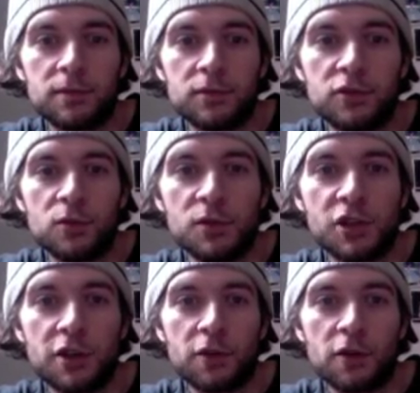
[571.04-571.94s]
to
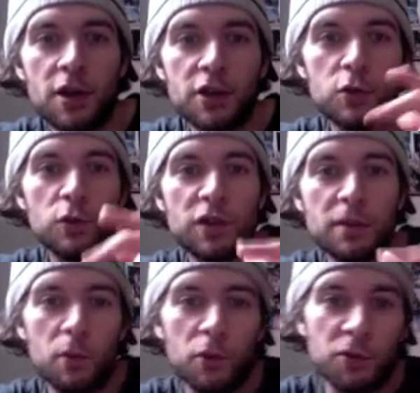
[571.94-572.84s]
each other
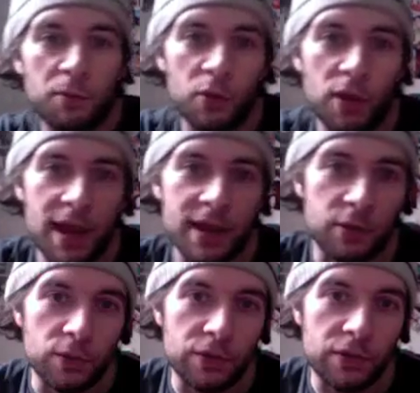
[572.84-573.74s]
using multiple
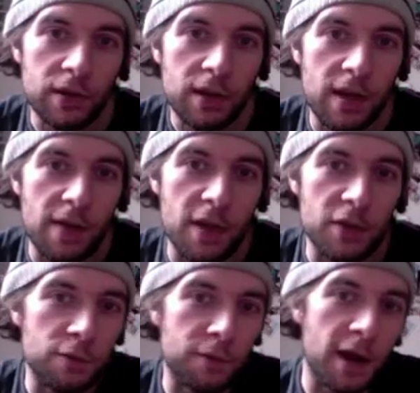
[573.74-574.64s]
angles, and
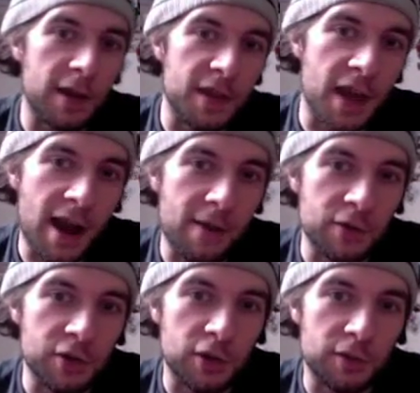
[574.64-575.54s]
then you find the
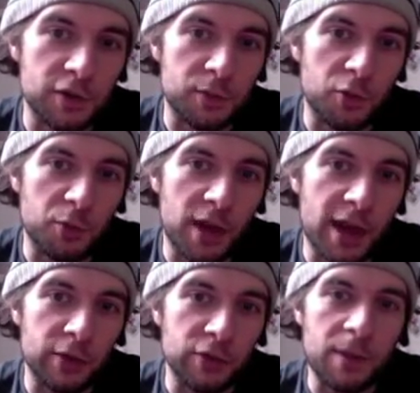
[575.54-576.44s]
average of these multiple
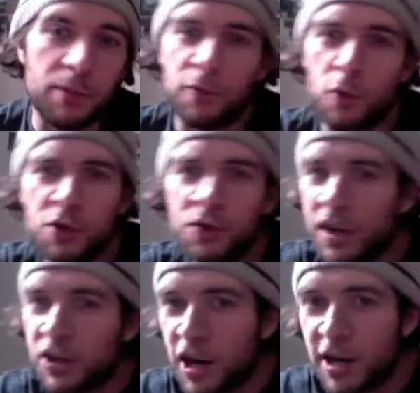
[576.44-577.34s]
angles. And before you
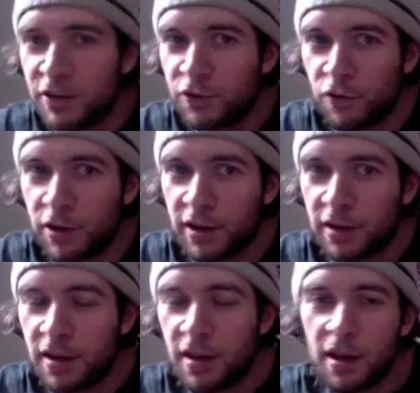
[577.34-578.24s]
touch any
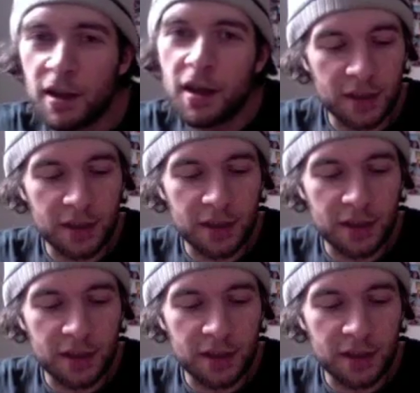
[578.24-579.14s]
string,
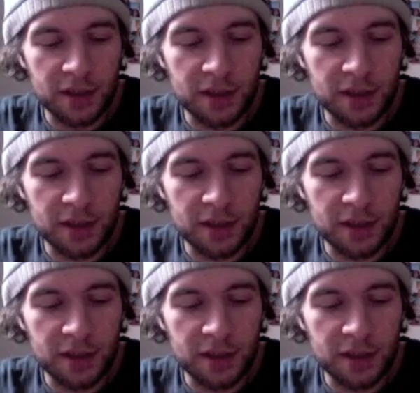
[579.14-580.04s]
double check that
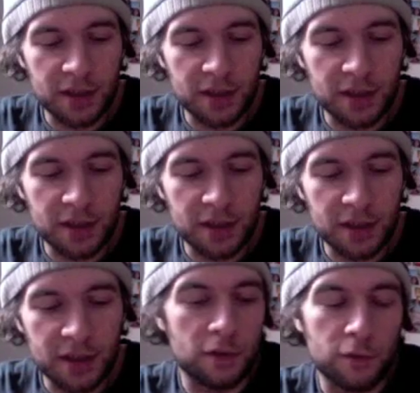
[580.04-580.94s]
relationship with
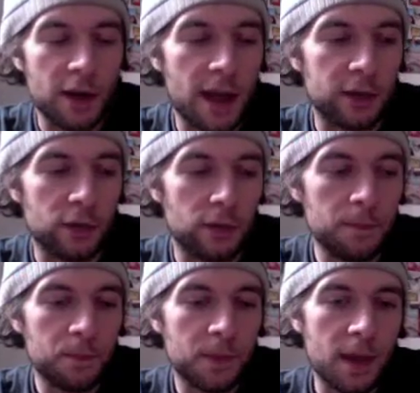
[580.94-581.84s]
like a different
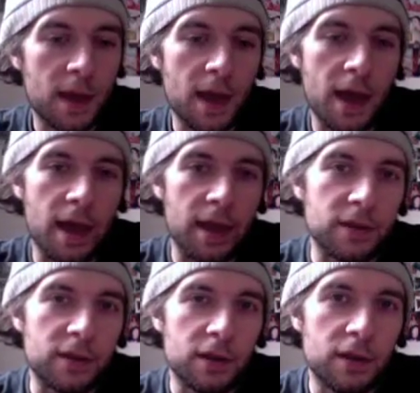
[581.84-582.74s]
angle
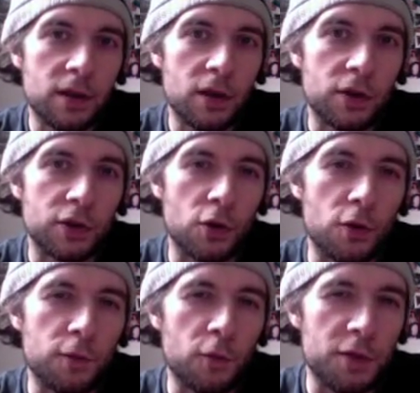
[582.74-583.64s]
and
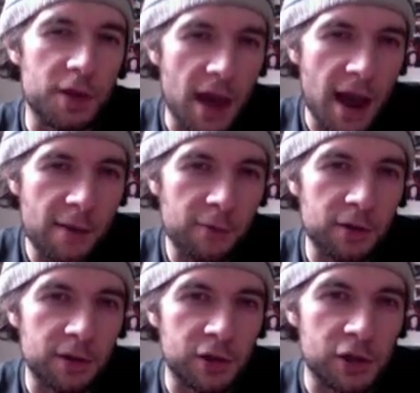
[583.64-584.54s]
go for the
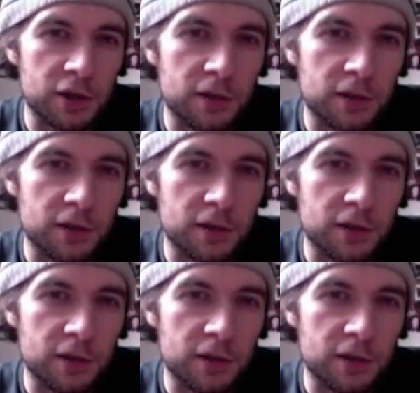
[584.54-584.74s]
average.